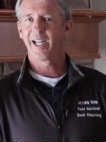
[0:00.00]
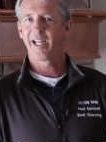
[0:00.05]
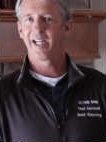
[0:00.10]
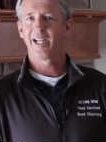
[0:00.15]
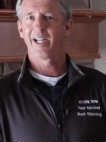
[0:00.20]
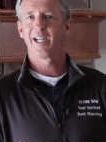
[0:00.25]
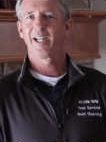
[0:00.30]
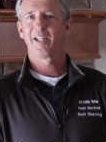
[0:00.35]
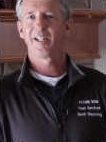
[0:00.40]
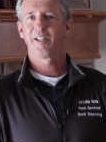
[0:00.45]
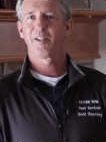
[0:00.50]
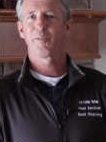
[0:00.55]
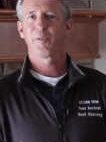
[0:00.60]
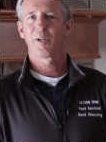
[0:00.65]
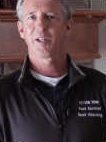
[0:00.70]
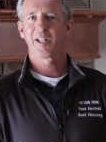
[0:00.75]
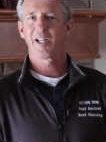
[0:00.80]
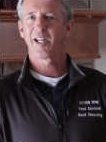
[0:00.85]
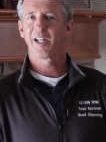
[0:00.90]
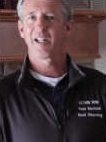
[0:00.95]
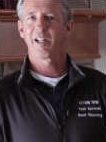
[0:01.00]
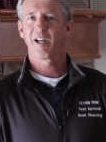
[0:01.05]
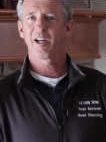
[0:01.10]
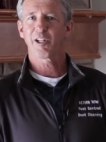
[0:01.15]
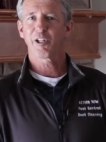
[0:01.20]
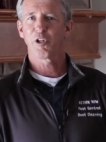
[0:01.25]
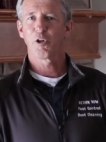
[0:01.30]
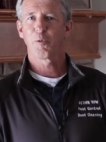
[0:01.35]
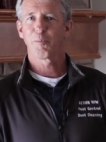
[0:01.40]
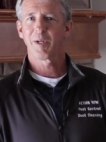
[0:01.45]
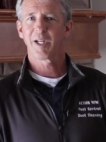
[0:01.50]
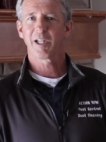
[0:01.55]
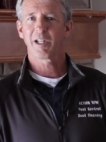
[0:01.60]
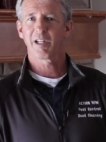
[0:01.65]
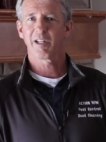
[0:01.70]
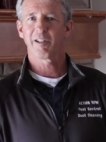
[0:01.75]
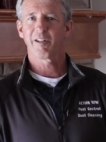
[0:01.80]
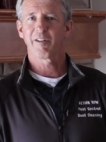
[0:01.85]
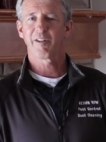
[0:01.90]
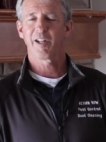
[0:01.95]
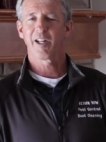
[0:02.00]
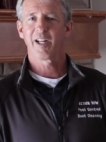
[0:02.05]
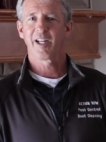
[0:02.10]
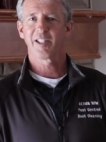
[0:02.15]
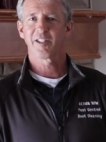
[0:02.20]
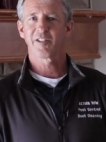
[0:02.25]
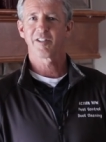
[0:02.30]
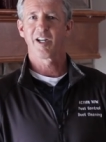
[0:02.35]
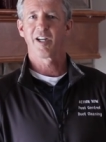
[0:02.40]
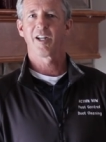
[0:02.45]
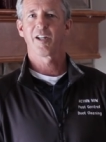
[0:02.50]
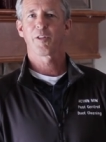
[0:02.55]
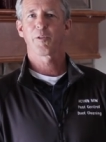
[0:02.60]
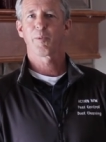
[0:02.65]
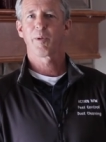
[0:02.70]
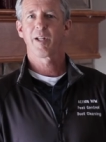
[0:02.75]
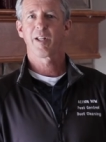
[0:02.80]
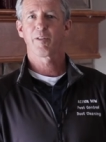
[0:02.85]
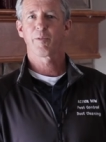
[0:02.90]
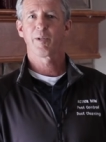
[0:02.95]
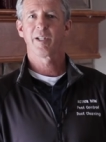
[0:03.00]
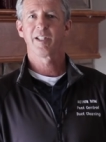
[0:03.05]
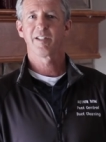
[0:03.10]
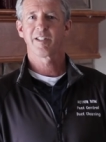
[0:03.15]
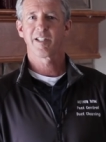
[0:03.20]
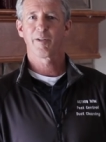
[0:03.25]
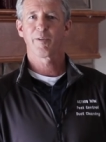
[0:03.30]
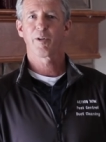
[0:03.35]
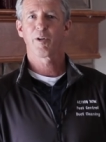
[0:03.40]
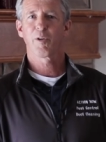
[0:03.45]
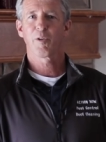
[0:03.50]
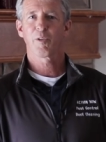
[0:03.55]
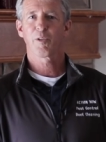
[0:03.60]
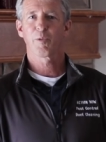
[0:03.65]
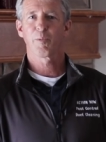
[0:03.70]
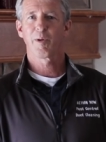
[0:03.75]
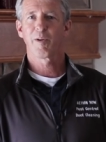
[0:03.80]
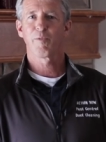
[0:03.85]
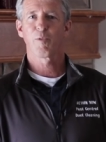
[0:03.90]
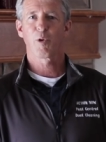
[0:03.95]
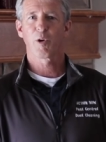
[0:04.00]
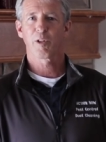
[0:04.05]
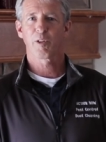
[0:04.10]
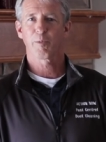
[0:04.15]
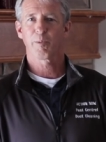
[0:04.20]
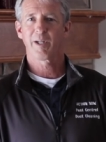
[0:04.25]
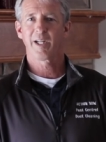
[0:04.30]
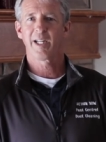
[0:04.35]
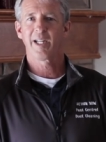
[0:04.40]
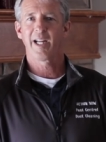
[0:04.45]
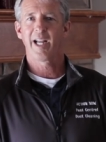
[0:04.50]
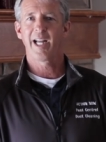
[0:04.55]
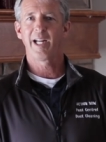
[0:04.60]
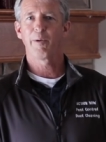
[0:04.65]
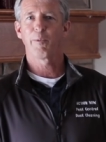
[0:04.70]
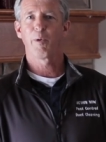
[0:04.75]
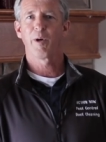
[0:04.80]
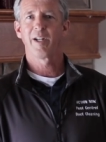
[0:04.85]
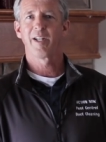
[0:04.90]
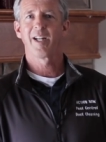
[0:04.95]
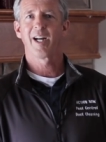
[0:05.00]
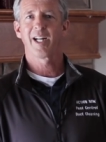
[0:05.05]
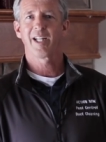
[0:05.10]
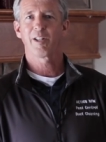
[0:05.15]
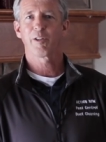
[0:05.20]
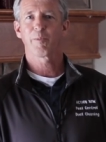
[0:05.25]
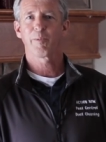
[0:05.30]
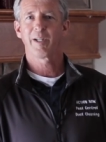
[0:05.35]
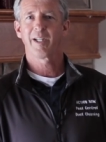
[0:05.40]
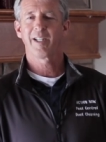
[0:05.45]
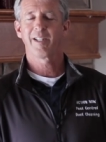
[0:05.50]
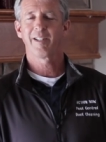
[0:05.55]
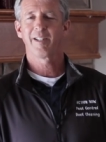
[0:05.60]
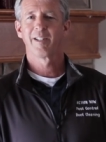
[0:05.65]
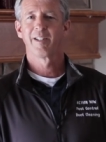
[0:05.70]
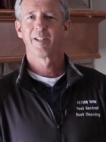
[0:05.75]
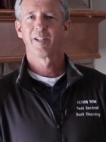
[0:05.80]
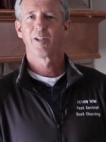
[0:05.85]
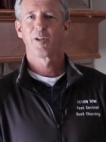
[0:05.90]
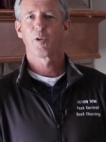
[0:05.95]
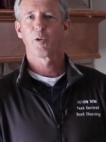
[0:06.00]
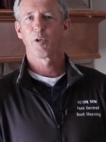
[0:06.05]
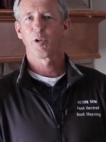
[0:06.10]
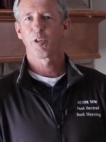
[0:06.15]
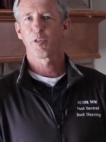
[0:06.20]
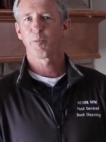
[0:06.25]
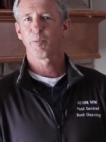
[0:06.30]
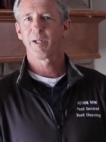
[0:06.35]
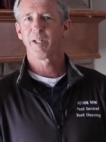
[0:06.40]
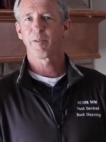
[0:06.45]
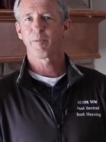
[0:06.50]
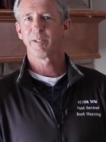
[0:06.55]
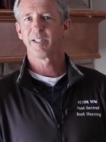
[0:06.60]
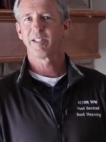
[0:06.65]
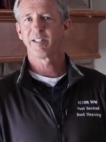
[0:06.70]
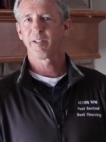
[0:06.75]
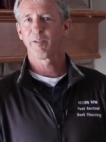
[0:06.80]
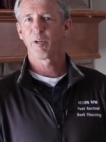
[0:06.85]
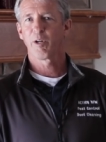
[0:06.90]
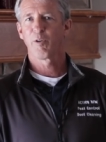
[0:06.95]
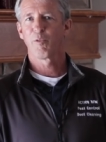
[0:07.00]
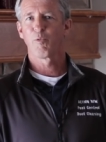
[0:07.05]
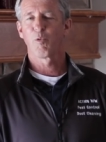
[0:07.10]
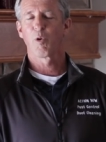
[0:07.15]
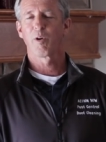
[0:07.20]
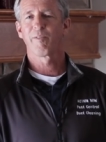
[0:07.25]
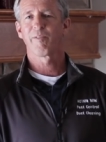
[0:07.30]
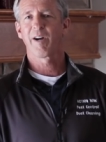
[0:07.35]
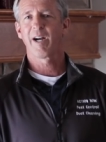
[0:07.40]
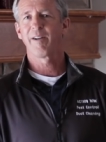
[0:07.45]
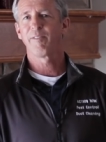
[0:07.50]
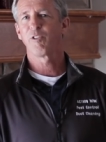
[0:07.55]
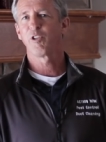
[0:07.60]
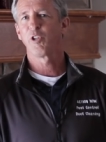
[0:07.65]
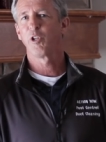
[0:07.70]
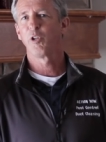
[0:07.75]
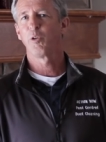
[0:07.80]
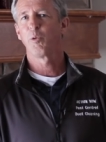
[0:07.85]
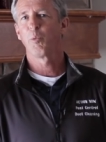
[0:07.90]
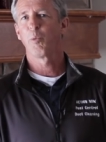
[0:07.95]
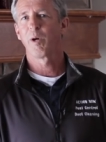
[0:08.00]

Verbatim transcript: and with any luck, you'll be cleared. It's 330 uh, 343 8193 or 330 452